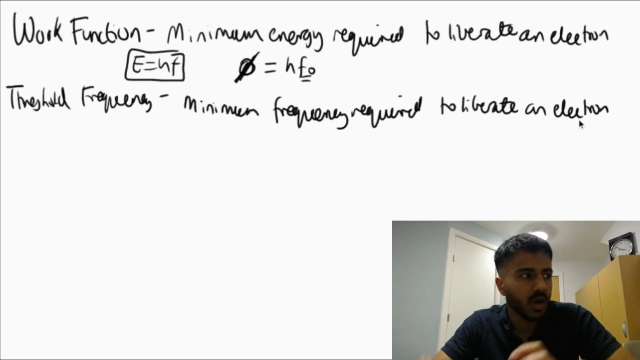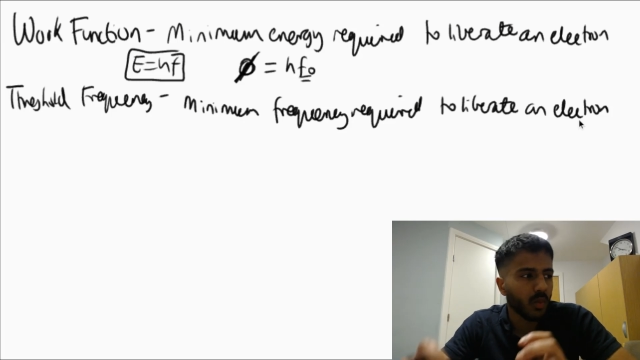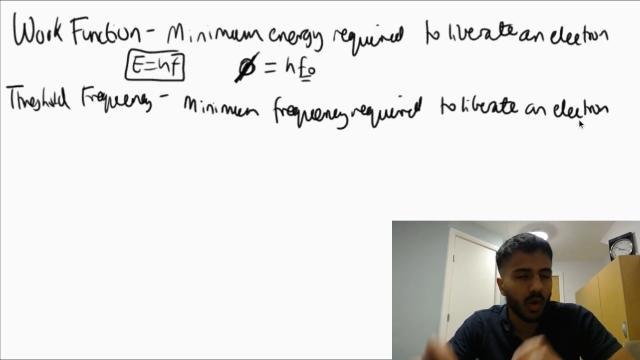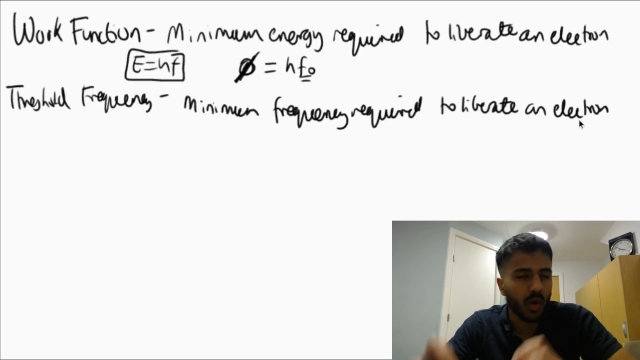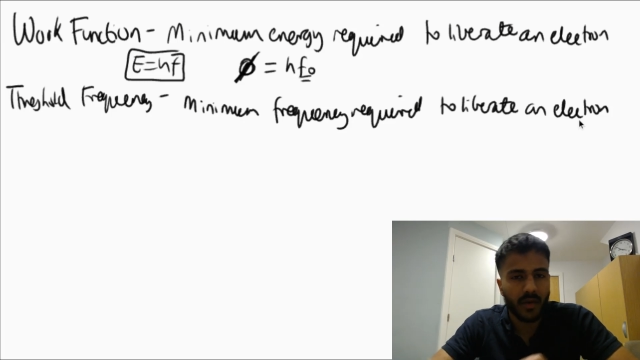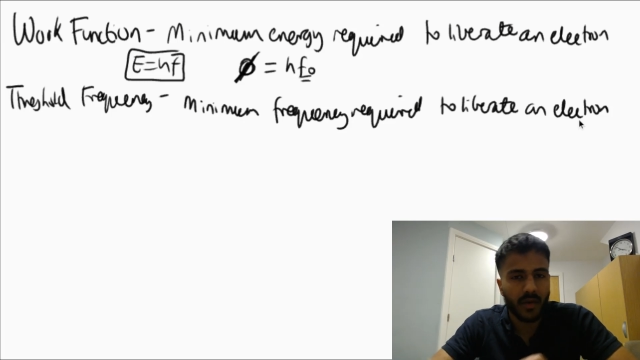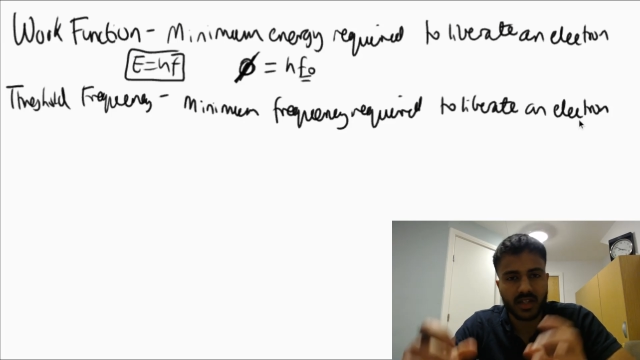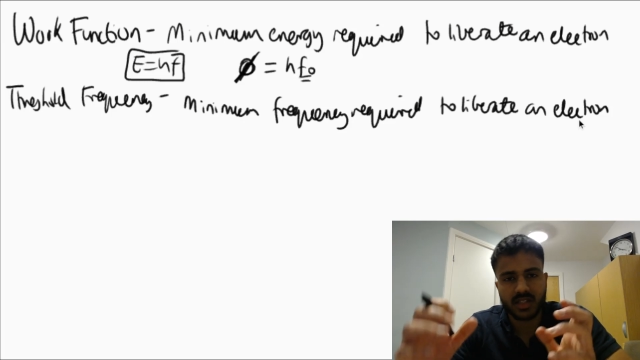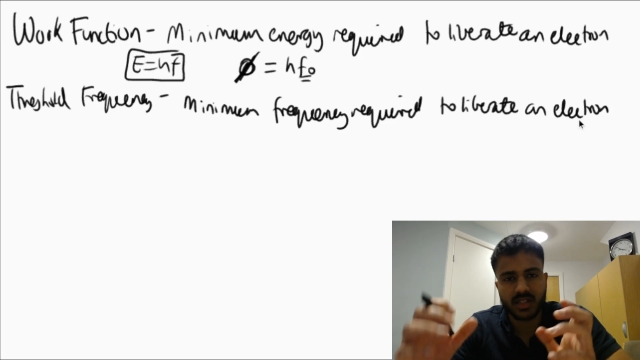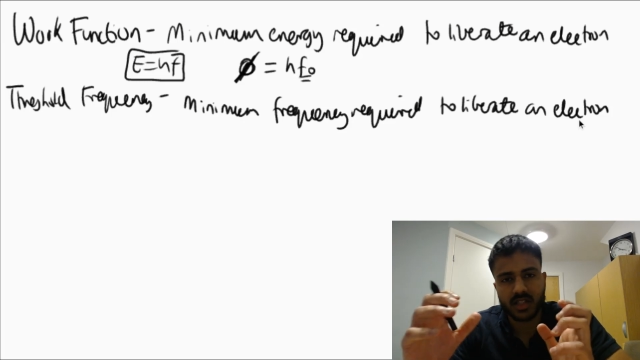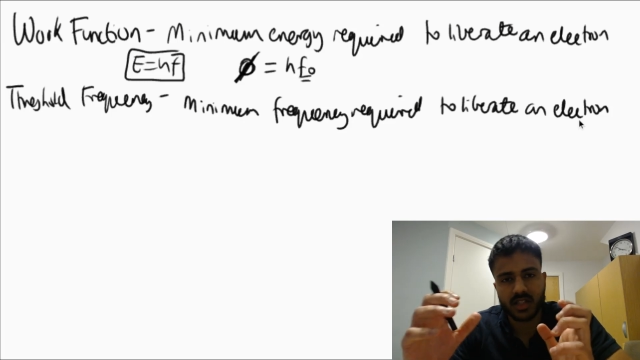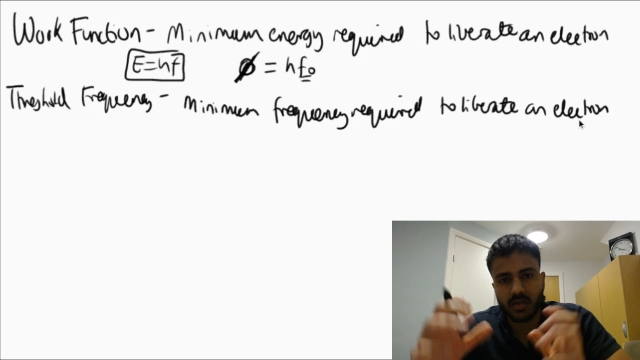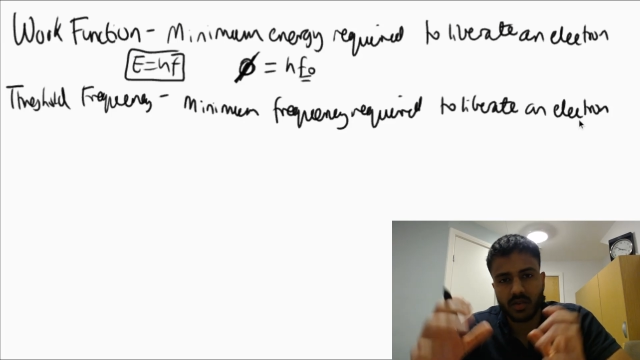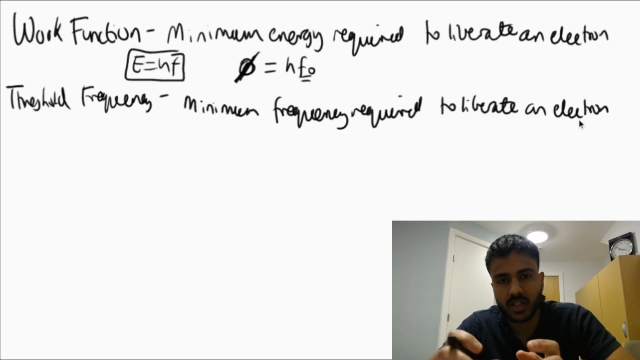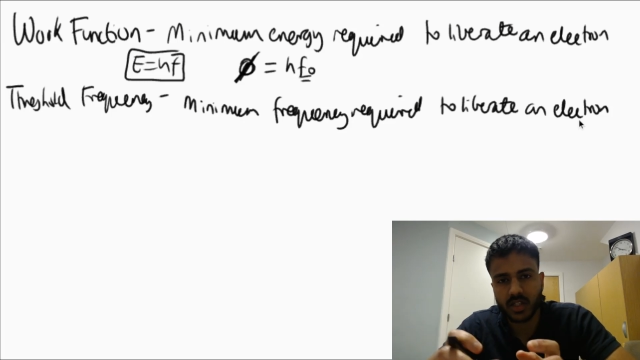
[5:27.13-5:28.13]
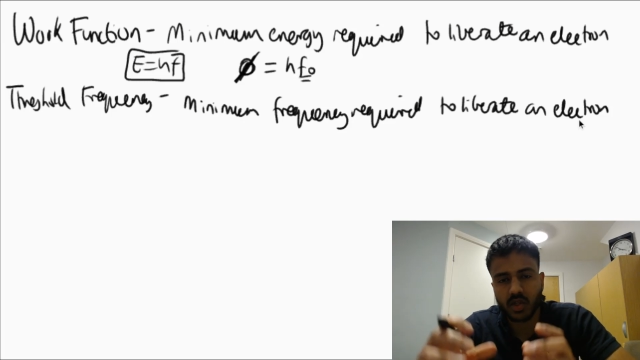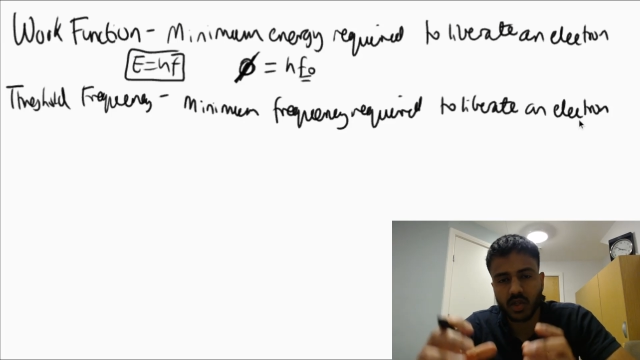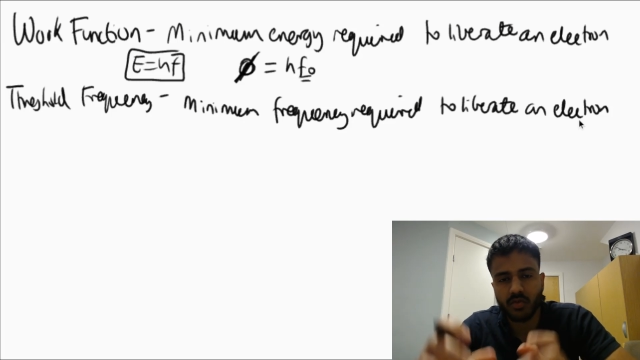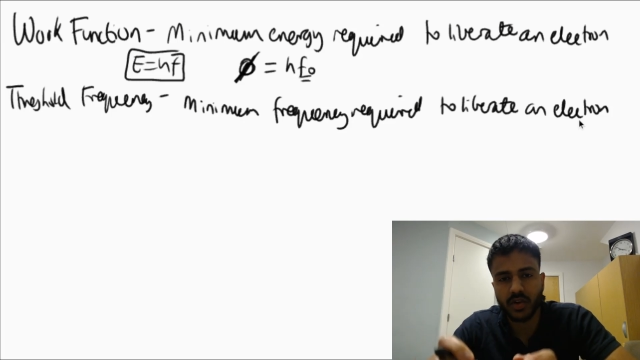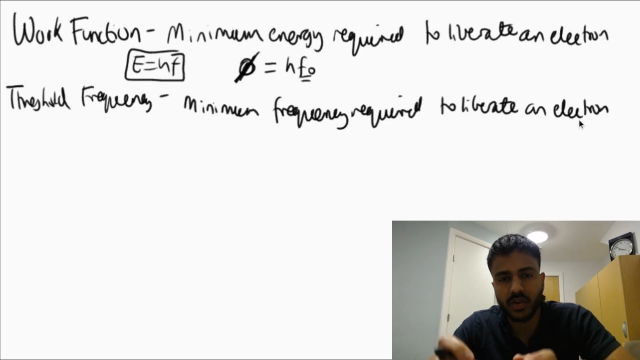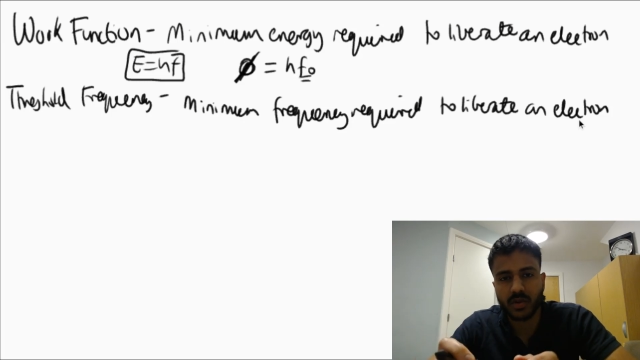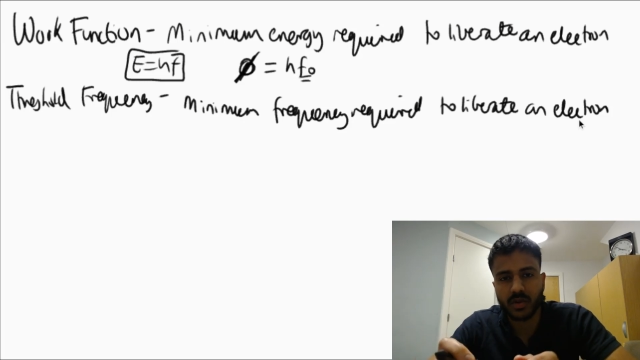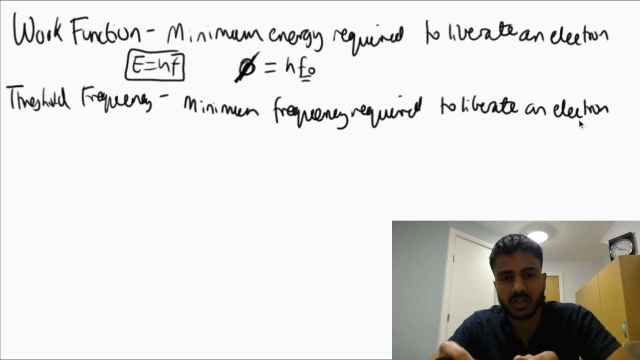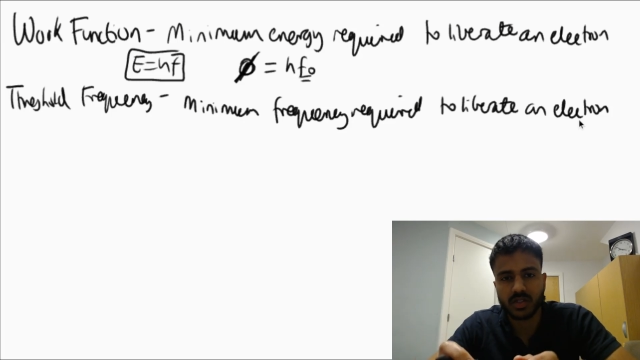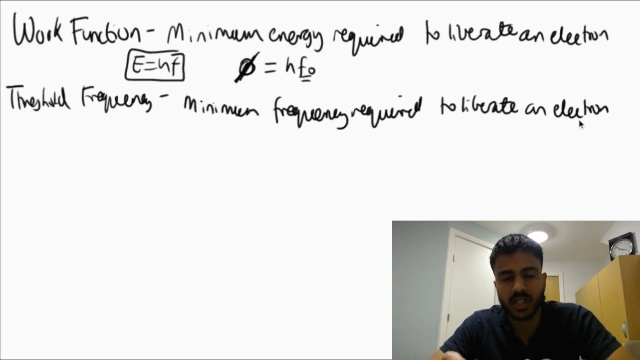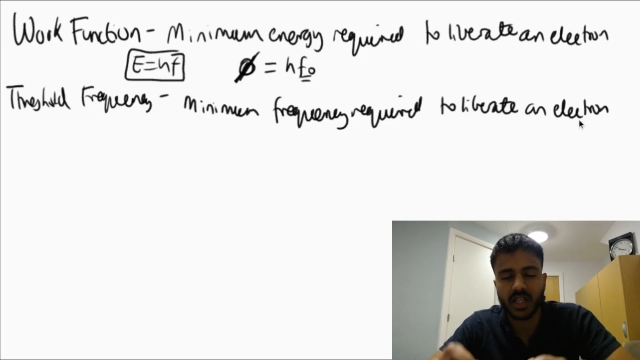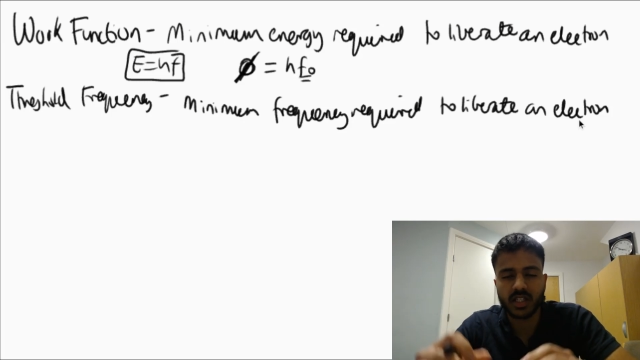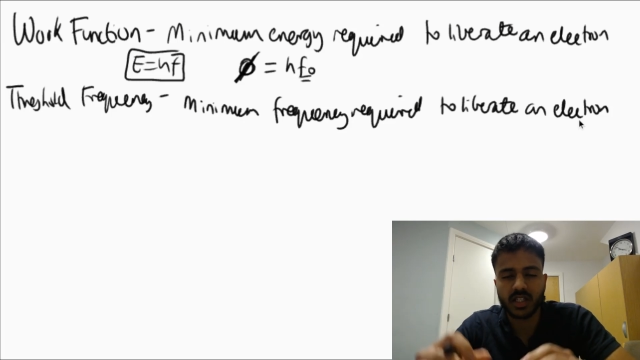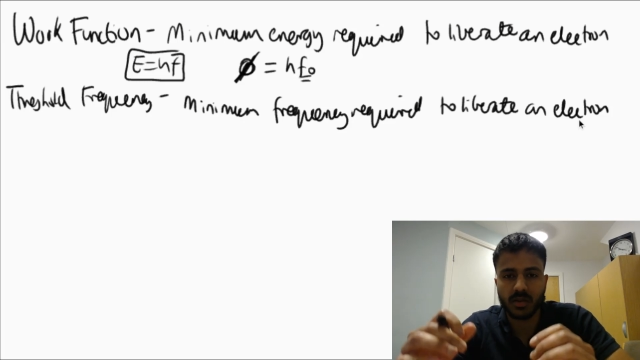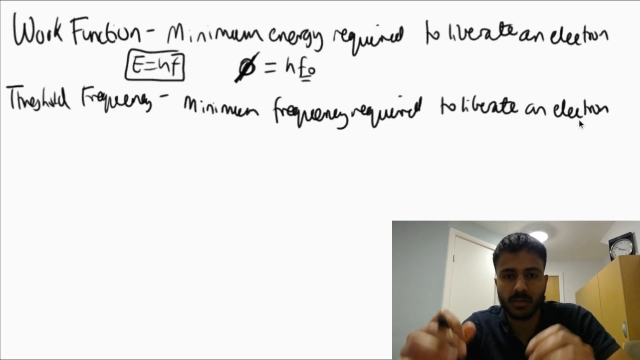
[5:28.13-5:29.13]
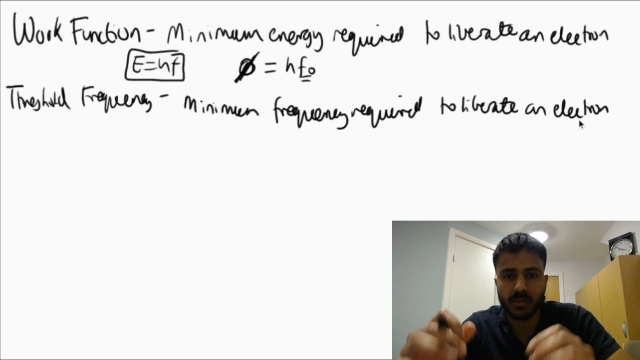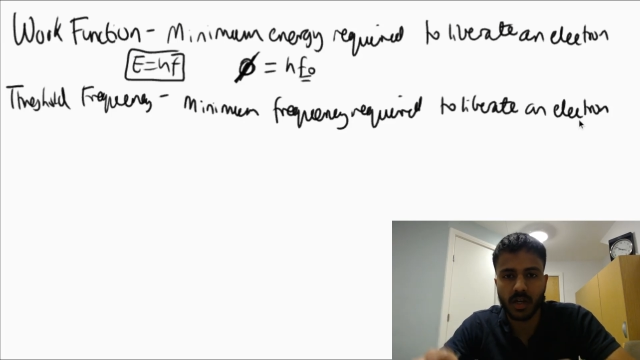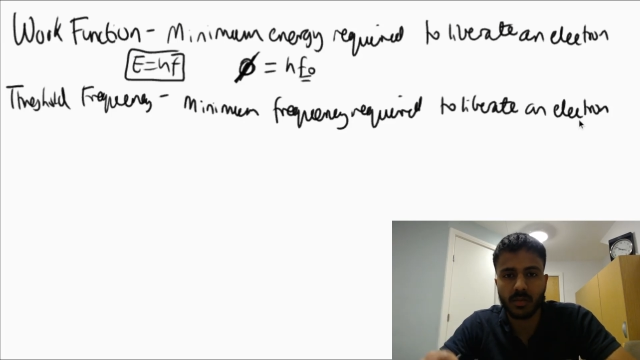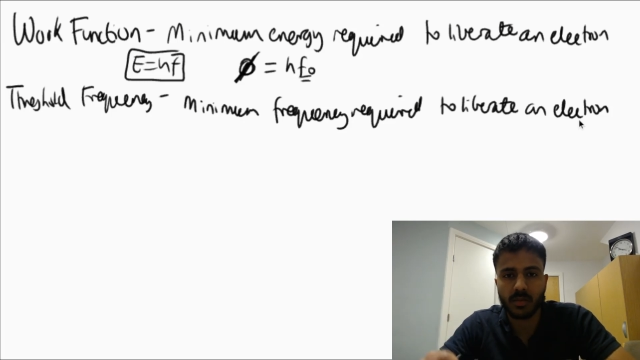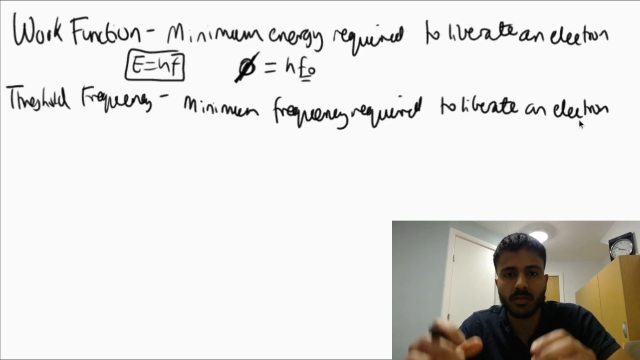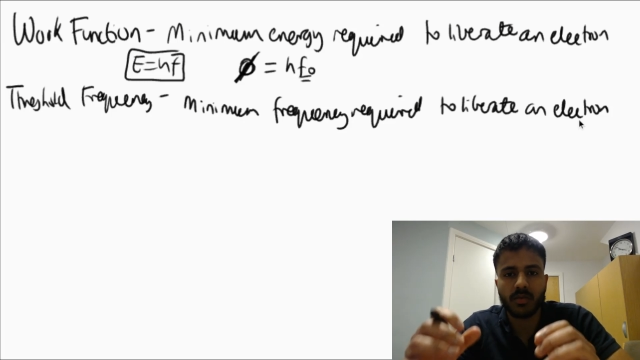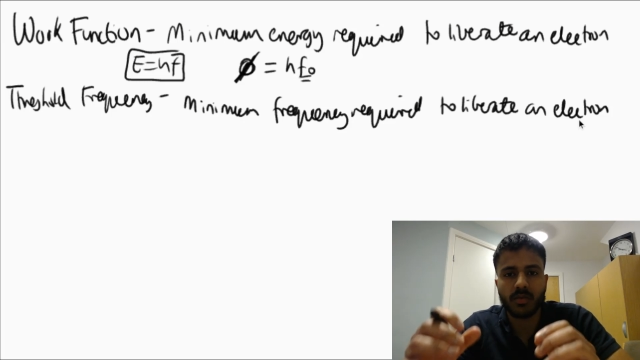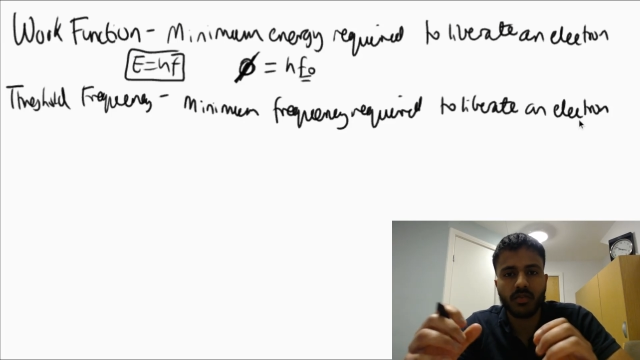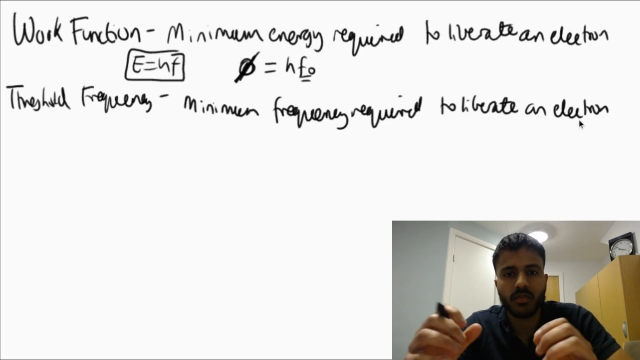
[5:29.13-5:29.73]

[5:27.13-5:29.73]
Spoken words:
whereas the threshold frequency is the minimum